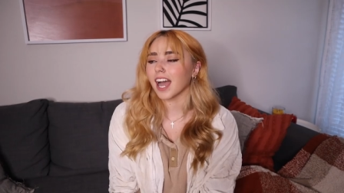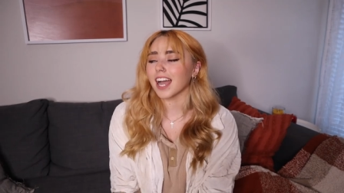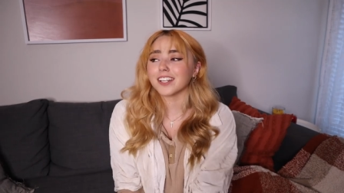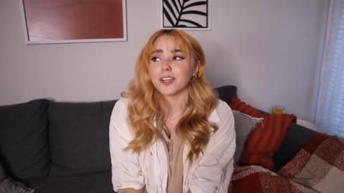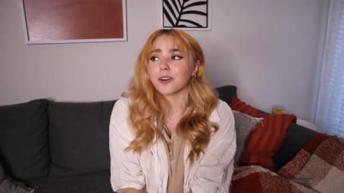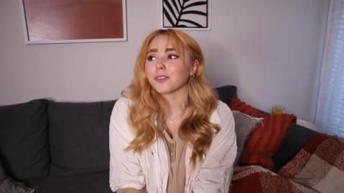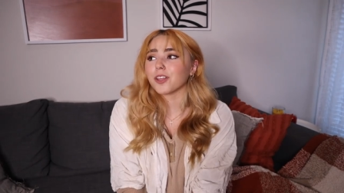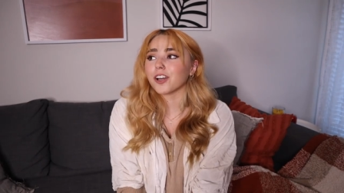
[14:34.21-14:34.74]
I
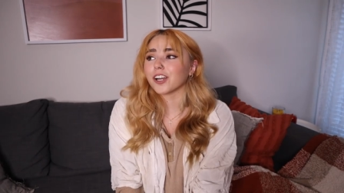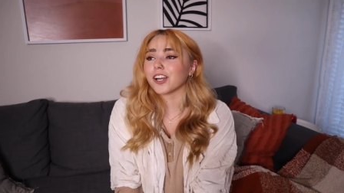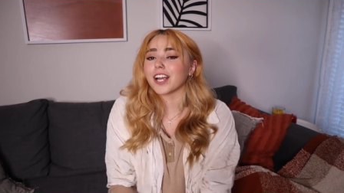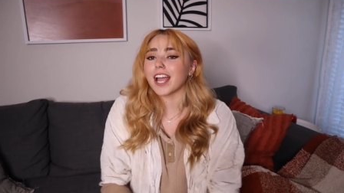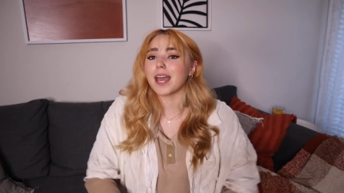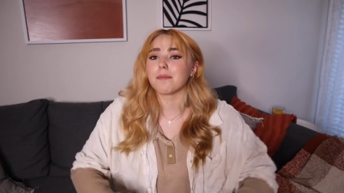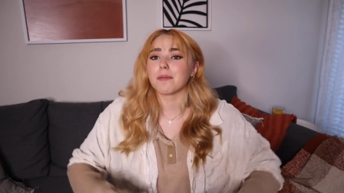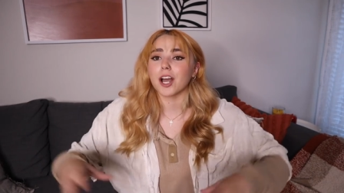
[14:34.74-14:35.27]
no longer
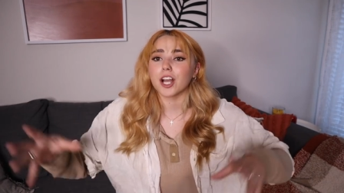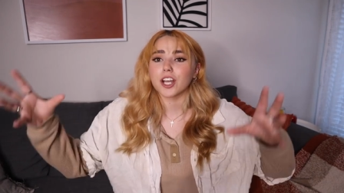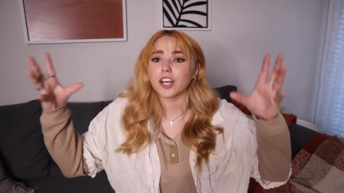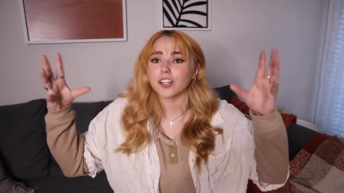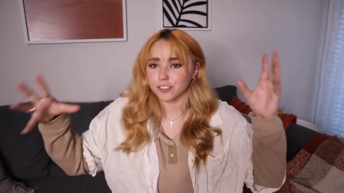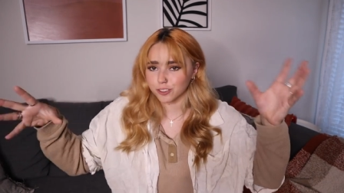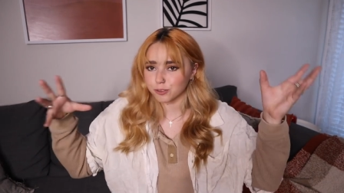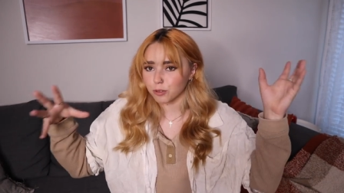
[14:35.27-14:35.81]
am
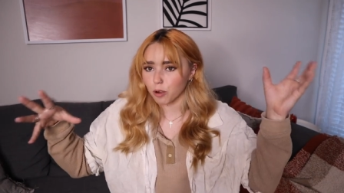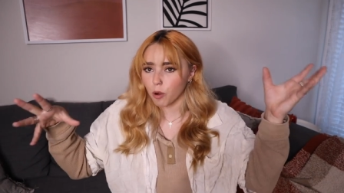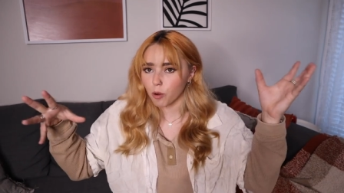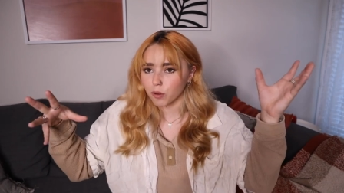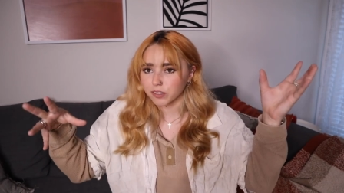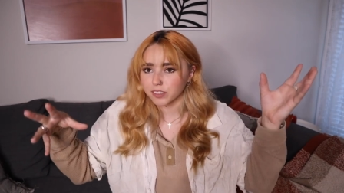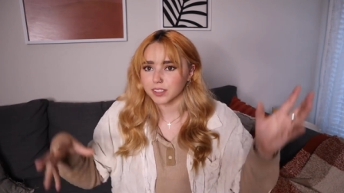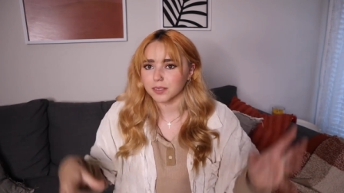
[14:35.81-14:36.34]

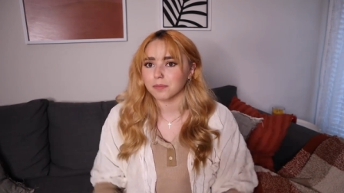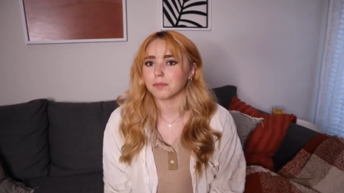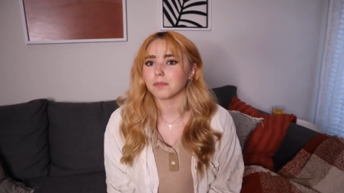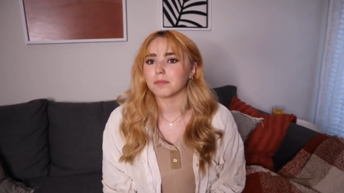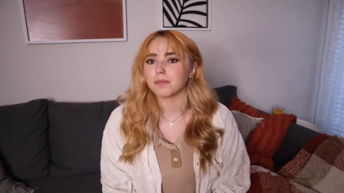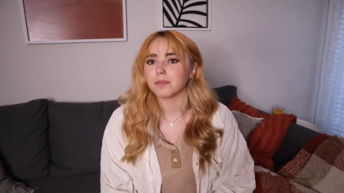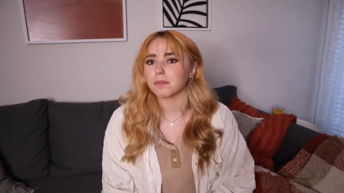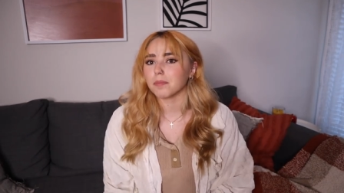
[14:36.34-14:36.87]
controlled
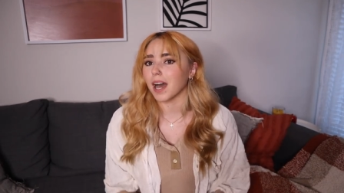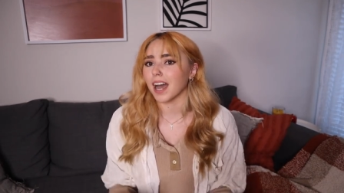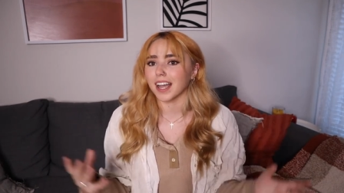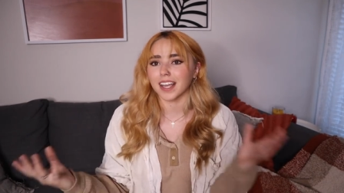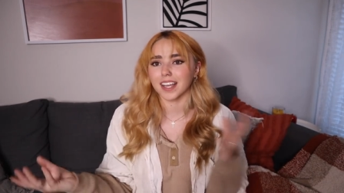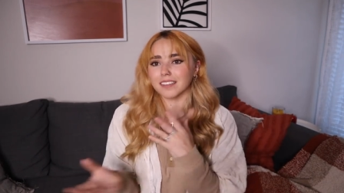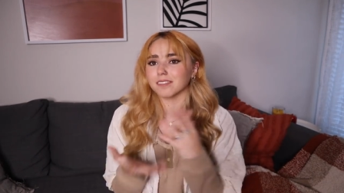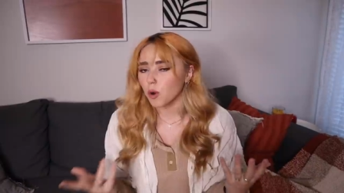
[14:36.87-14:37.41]

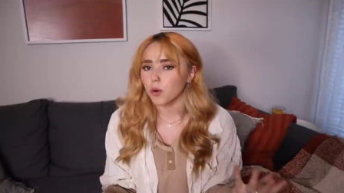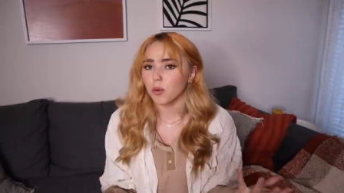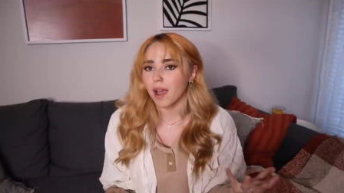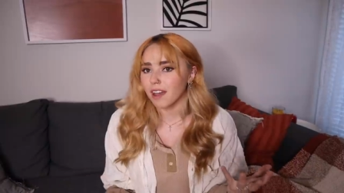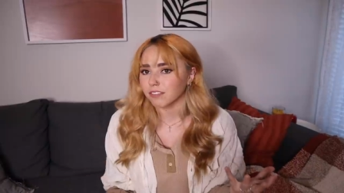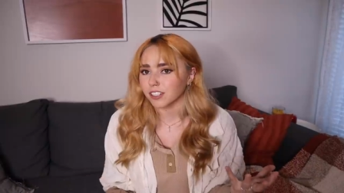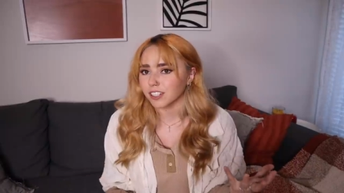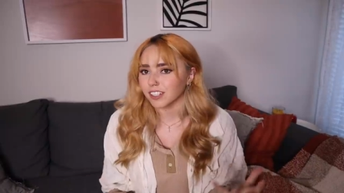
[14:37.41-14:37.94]
by
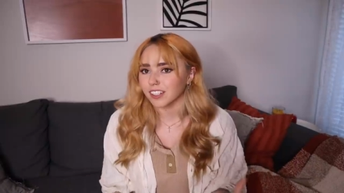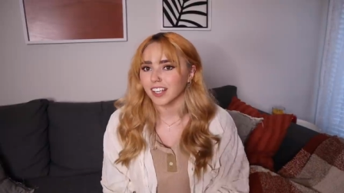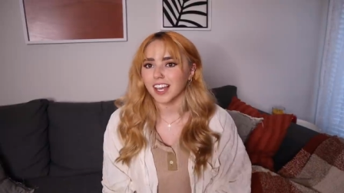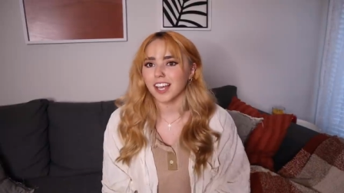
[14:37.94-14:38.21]
whoever.